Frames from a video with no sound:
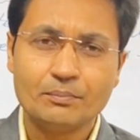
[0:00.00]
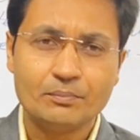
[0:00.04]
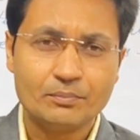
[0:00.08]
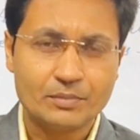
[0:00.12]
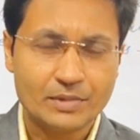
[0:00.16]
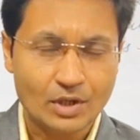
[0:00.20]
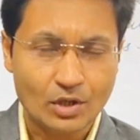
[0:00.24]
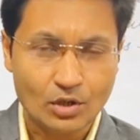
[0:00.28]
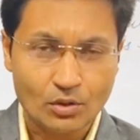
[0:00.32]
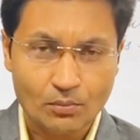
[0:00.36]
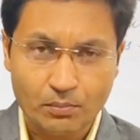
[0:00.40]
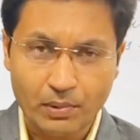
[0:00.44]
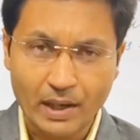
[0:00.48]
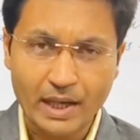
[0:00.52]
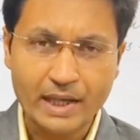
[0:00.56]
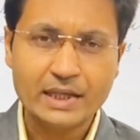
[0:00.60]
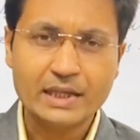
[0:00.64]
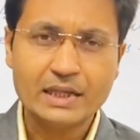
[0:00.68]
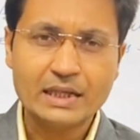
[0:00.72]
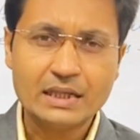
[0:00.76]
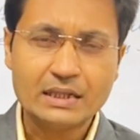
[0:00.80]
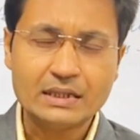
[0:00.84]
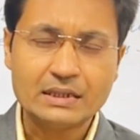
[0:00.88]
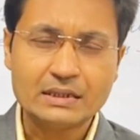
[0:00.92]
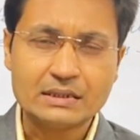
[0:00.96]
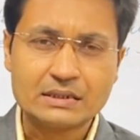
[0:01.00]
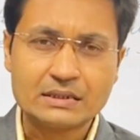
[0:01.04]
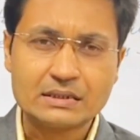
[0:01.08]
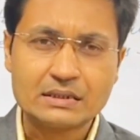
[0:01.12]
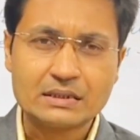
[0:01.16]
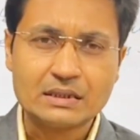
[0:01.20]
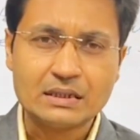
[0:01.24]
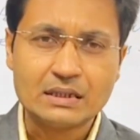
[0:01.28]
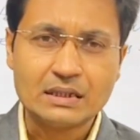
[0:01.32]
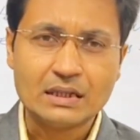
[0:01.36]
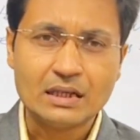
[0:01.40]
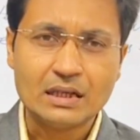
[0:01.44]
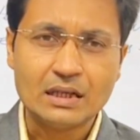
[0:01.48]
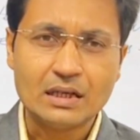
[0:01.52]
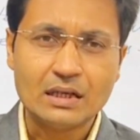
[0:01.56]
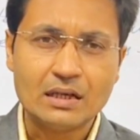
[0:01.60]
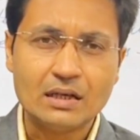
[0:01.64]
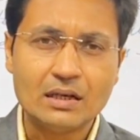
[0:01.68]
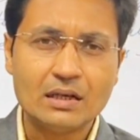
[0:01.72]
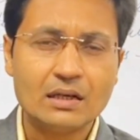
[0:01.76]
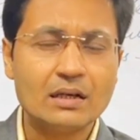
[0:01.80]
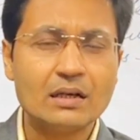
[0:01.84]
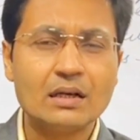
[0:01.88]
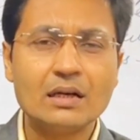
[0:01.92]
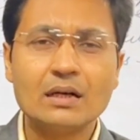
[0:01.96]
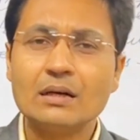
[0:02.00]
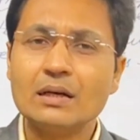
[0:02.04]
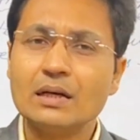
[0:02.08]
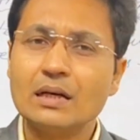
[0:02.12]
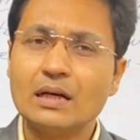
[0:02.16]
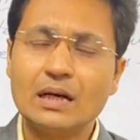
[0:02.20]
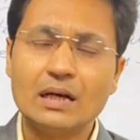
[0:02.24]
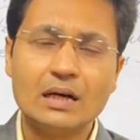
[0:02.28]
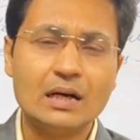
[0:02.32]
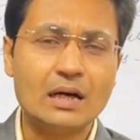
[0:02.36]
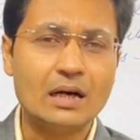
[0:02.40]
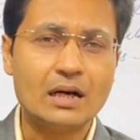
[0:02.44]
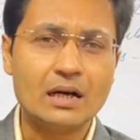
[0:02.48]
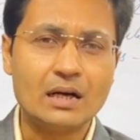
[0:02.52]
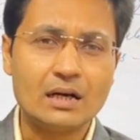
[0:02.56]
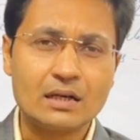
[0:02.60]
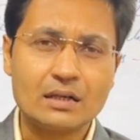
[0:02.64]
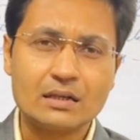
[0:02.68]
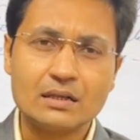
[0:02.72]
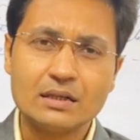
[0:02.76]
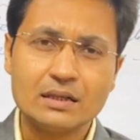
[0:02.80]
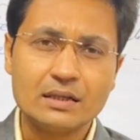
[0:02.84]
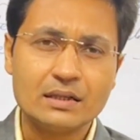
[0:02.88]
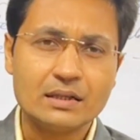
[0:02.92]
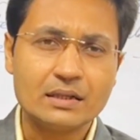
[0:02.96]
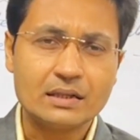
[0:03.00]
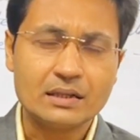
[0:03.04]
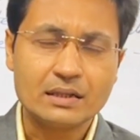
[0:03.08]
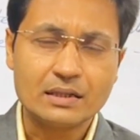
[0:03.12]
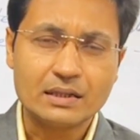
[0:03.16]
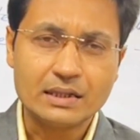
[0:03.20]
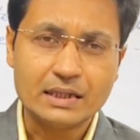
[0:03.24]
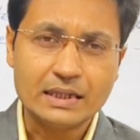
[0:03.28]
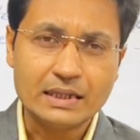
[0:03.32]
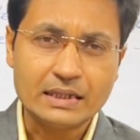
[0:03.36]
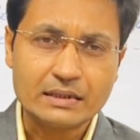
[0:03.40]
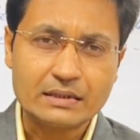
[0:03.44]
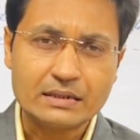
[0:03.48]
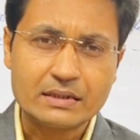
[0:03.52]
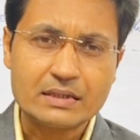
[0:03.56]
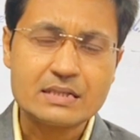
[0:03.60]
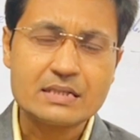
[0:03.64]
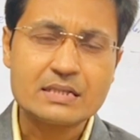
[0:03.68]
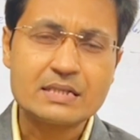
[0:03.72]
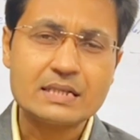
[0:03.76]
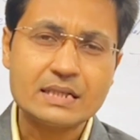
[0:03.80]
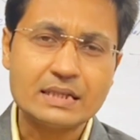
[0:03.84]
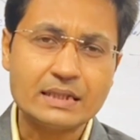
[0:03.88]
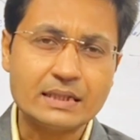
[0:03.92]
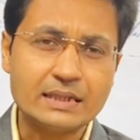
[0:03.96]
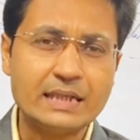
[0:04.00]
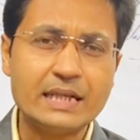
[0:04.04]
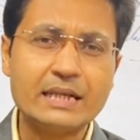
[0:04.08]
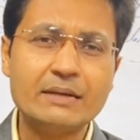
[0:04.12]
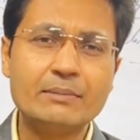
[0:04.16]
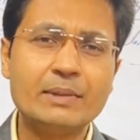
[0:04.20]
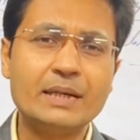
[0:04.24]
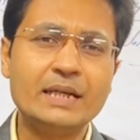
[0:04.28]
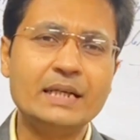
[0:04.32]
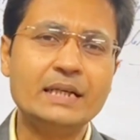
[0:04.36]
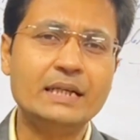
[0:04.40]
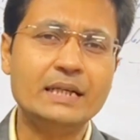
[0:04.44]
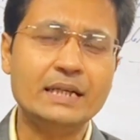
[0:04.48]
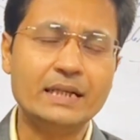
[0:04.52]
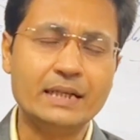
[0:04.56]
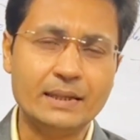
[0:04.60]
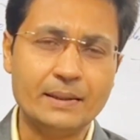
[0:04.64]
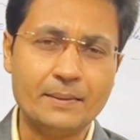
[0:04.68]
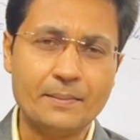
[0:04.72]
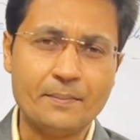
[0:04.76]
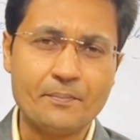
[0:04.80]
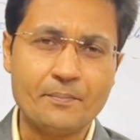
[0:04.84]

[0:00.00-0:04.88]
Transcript: the binaries are increasing day by day.